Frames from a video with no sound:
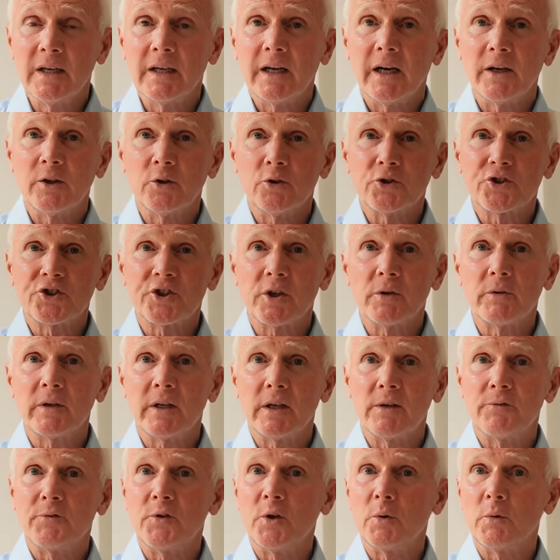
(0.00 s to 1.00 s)
I also
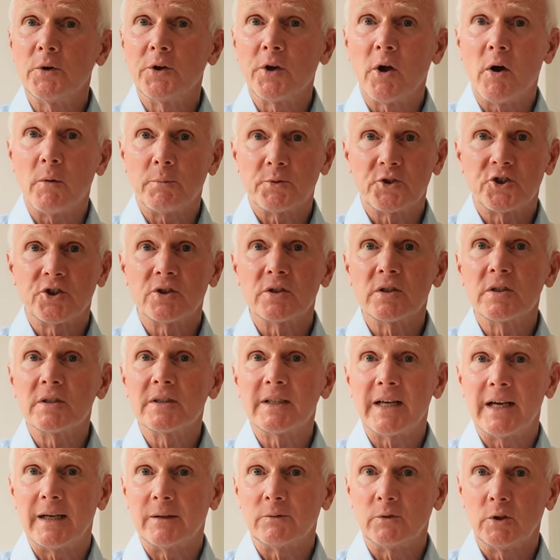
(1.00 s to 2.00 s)
give you an option to
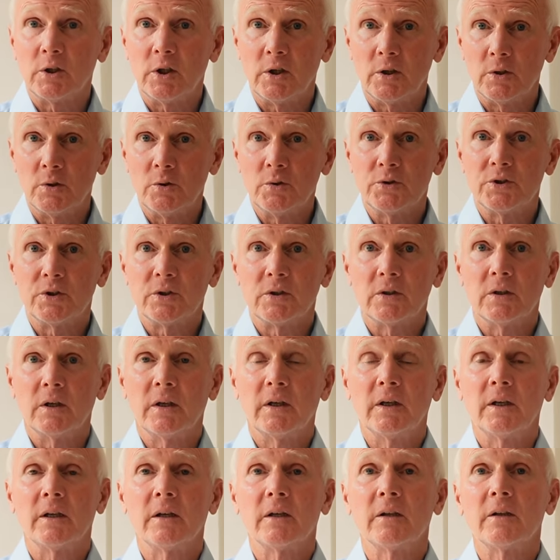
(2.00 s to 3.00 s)
download
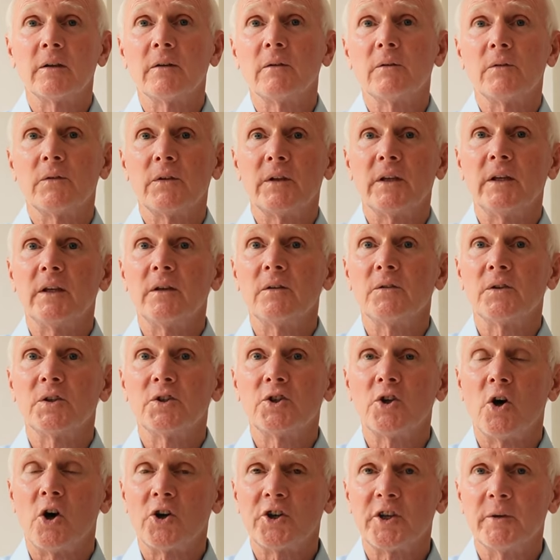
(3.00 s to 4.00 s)
uh, the, the
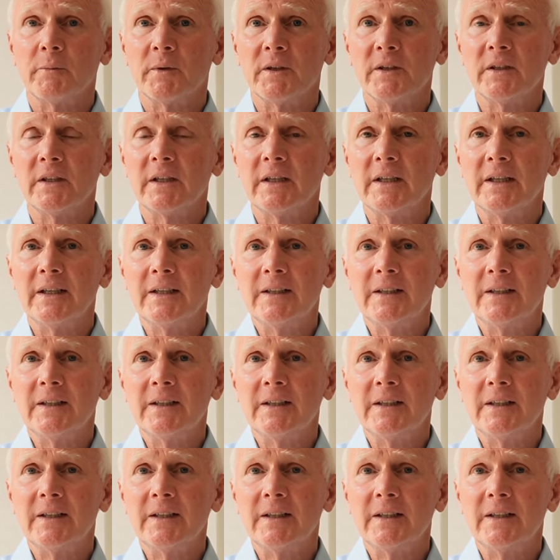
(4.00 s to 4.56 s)
document.